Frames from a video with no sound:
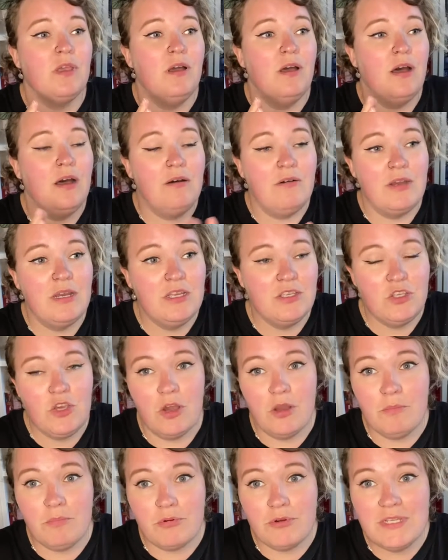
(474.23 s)
Our
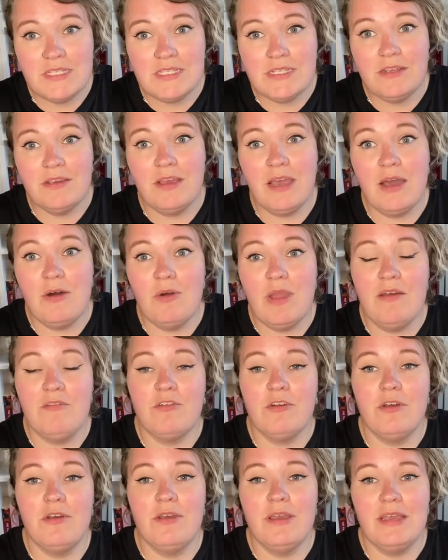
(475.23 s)
young prisoner,
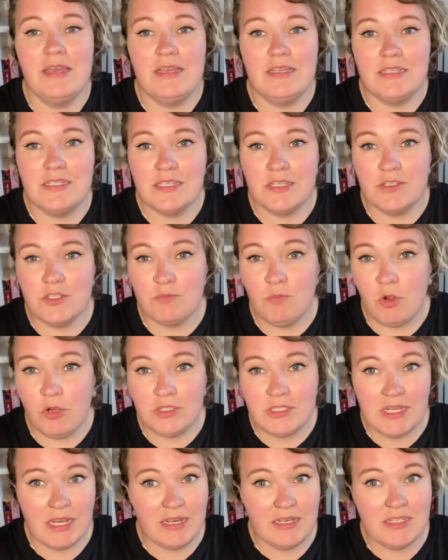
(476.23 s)
however, has small
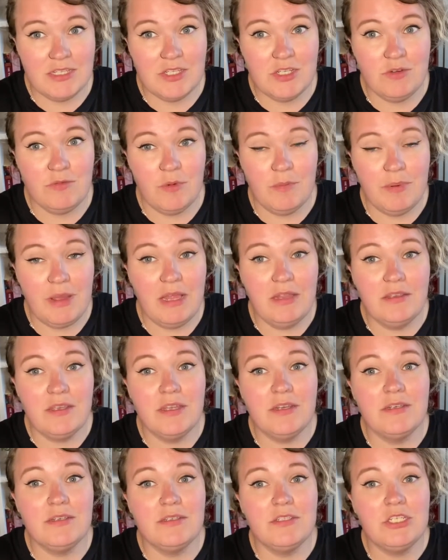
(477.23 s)
ties to the
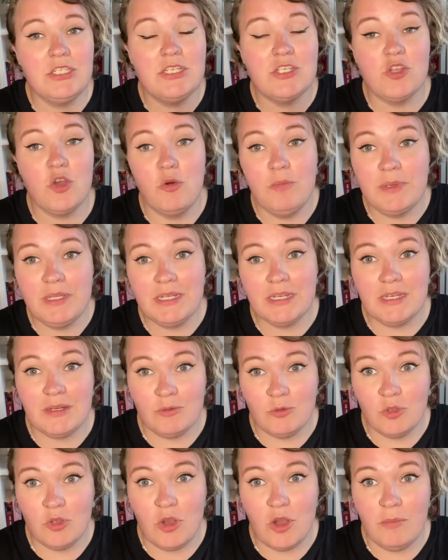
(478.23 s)
rebellion. She is hoping that they
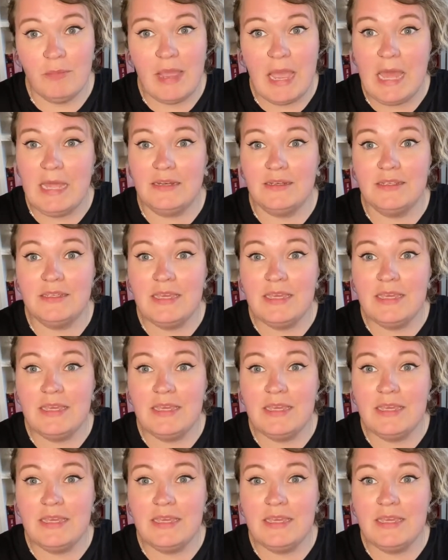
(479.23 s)
will come and